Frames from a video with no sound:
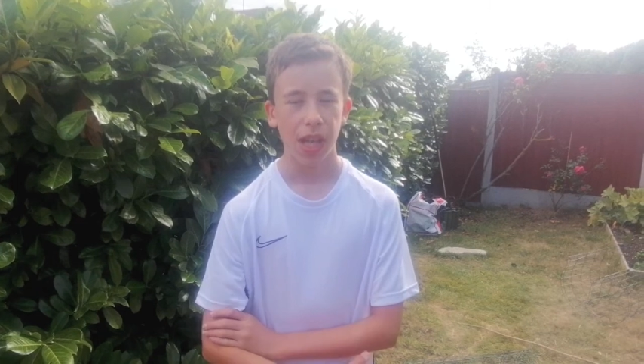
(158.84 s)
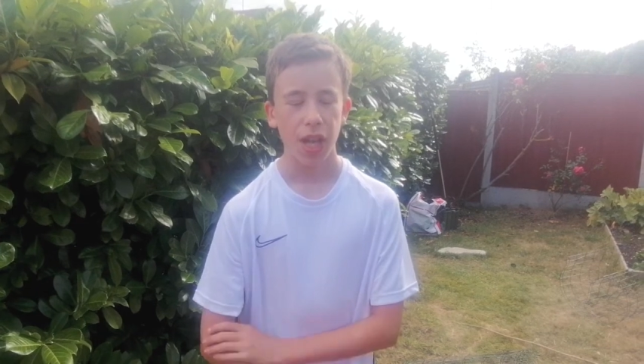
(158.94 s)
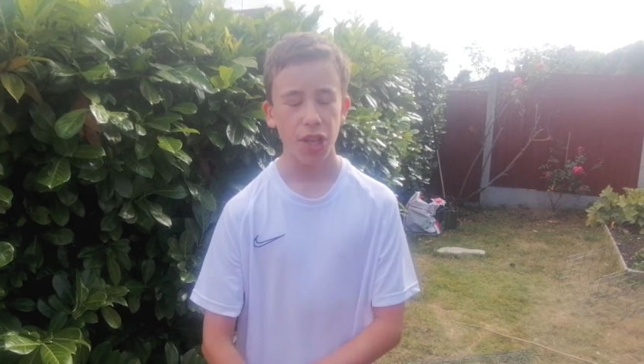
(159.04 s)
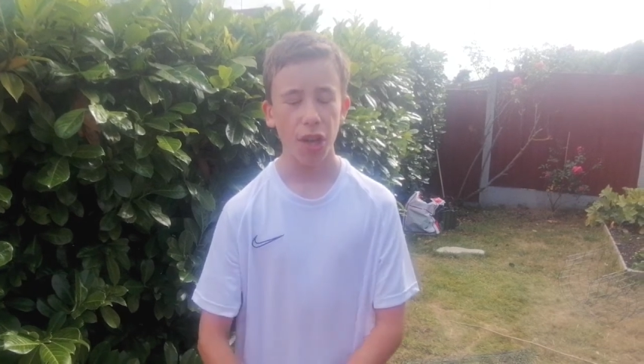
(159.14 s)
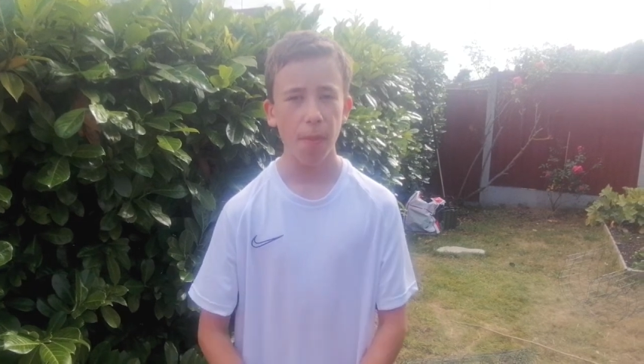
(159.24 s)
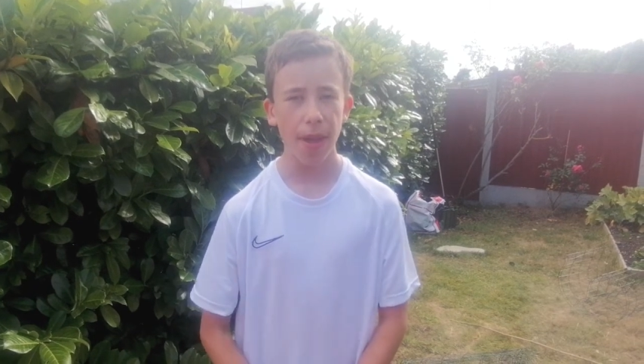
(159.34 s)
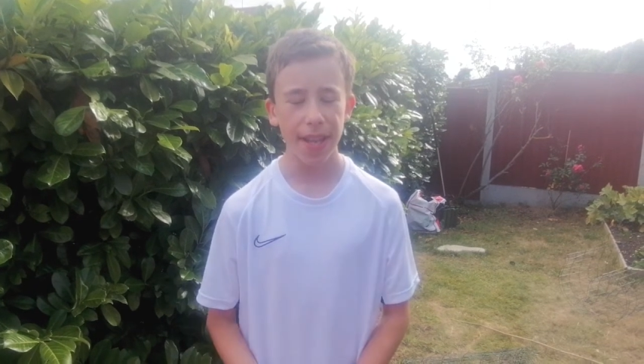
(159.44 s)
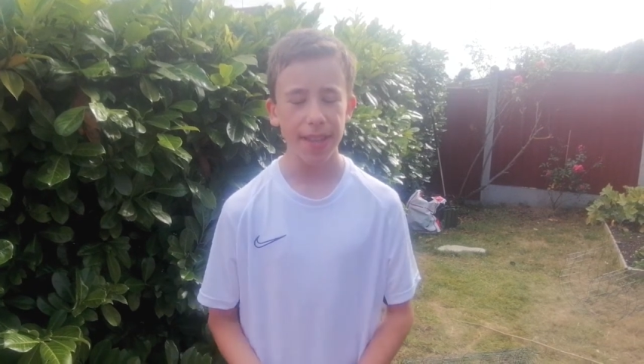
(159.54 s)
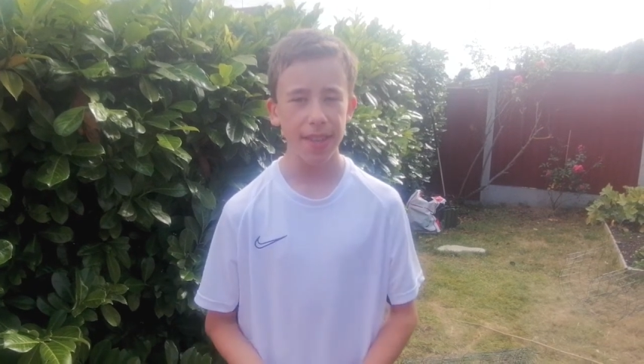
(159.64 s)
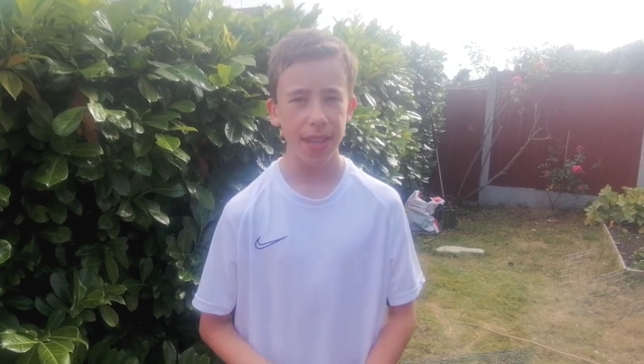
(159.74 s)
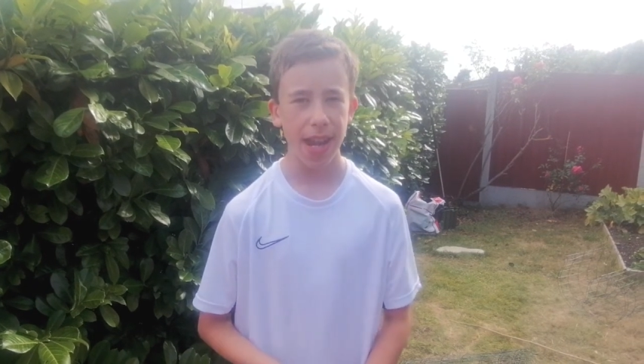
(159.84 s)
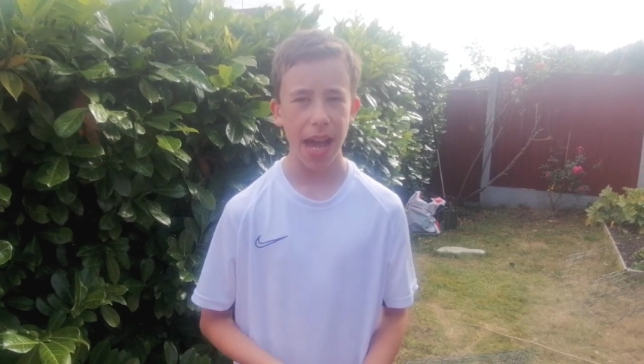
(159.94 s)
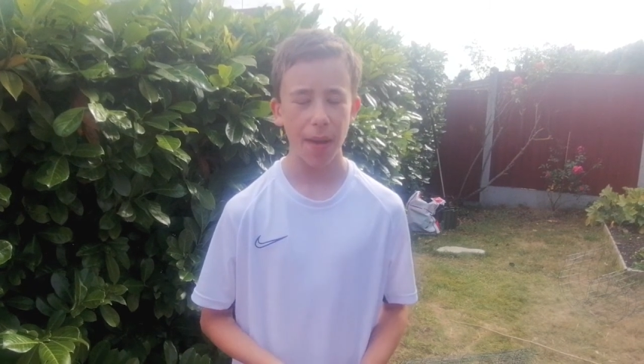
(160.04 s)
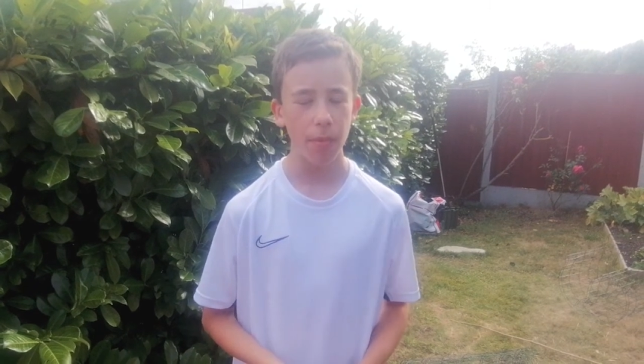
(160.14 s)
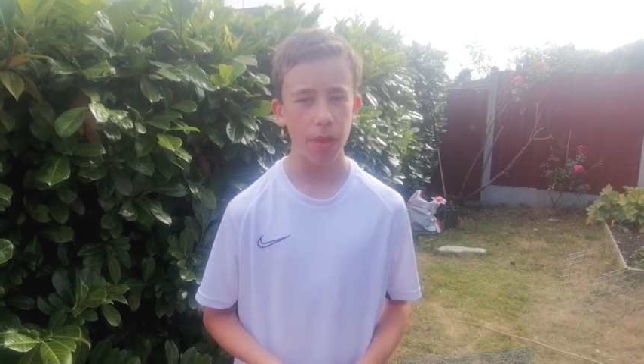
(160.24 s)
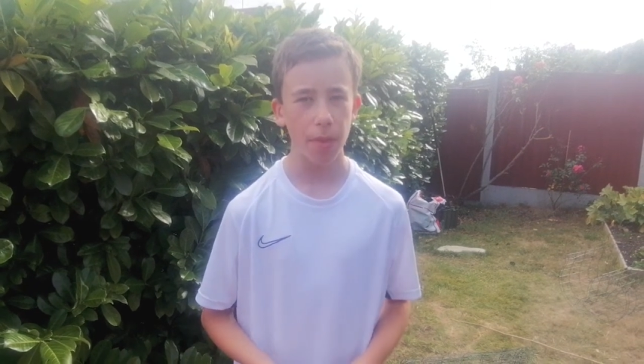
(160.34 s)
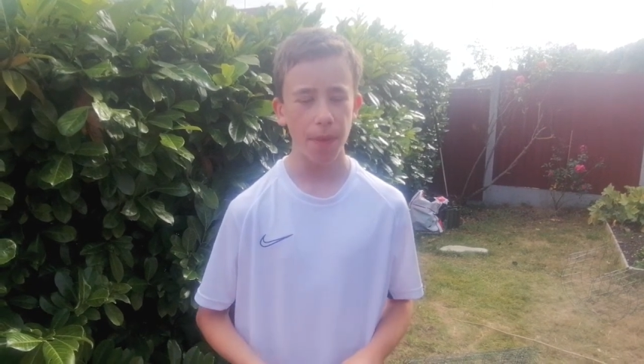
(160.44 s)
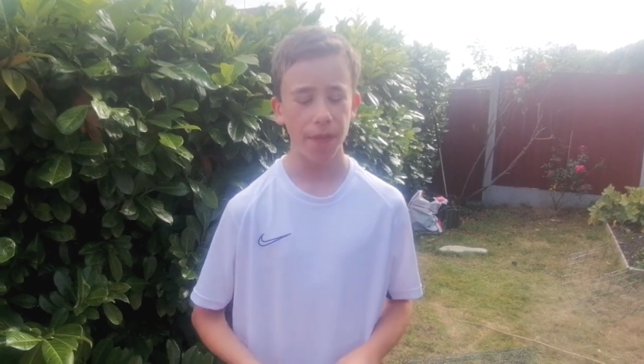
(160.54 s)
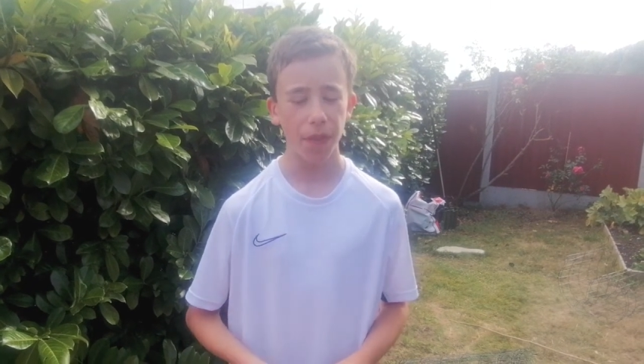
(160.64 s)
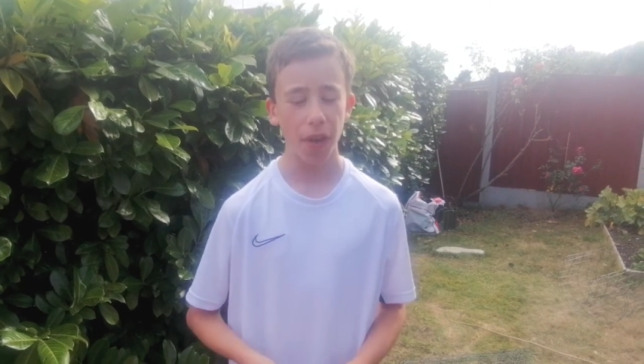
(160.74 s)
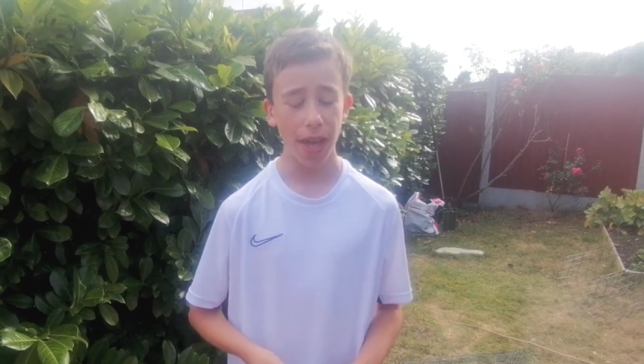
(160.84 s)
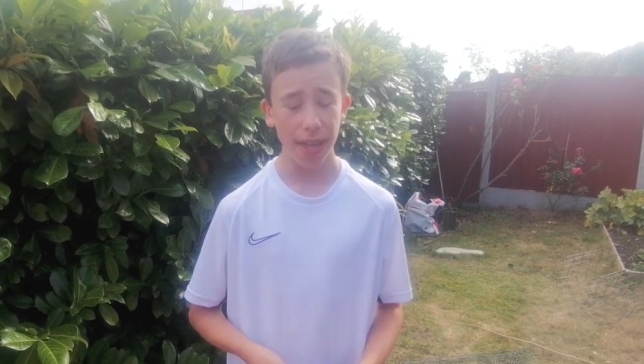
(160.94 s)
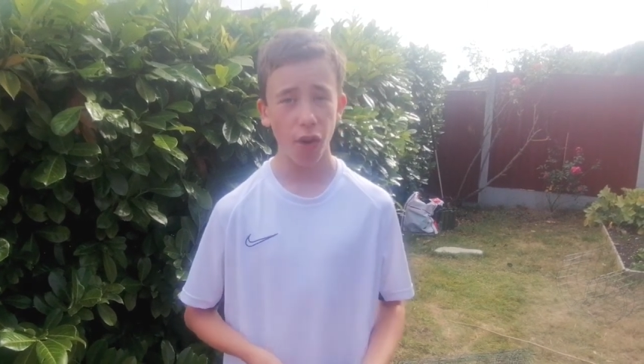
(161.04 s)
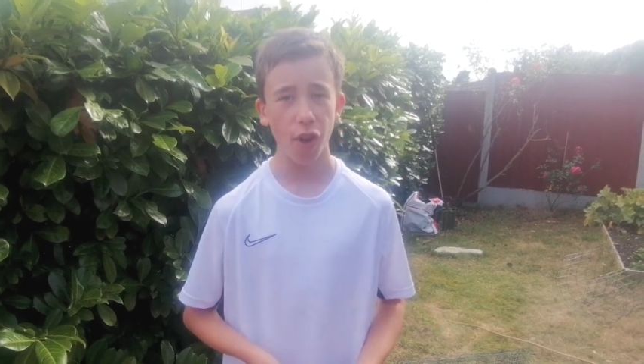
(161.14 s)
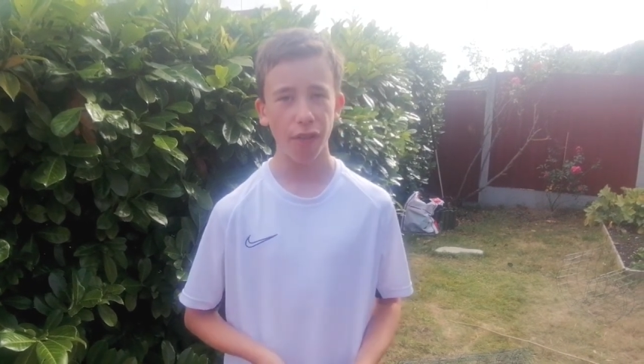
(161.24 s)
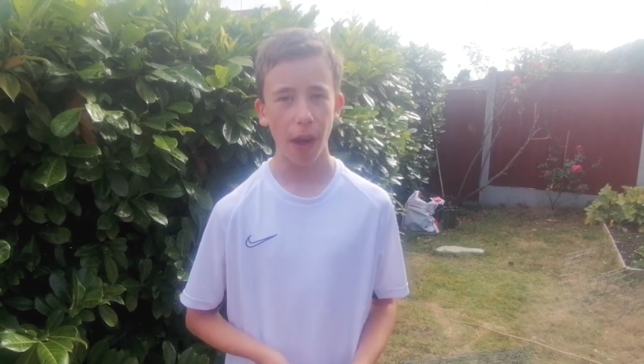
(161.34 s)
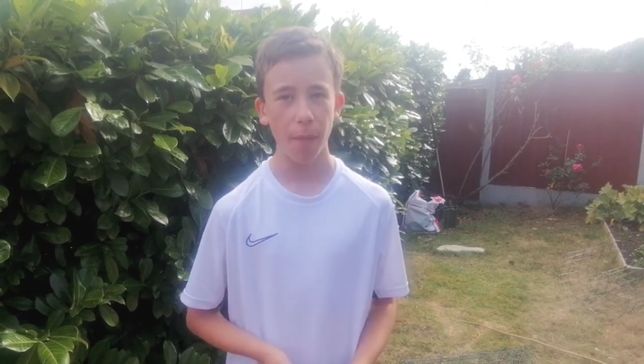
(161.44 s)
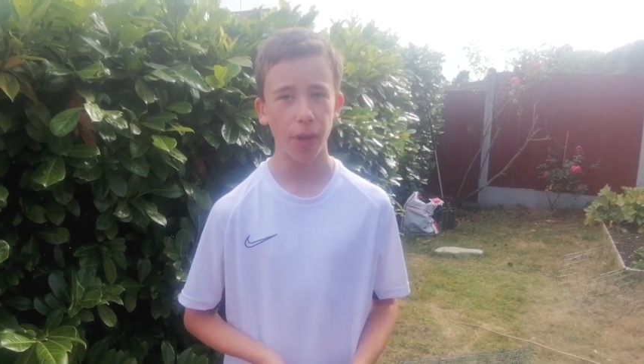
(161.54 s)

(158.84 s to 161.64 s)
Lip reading: So my dad's going to hammer them in off camera,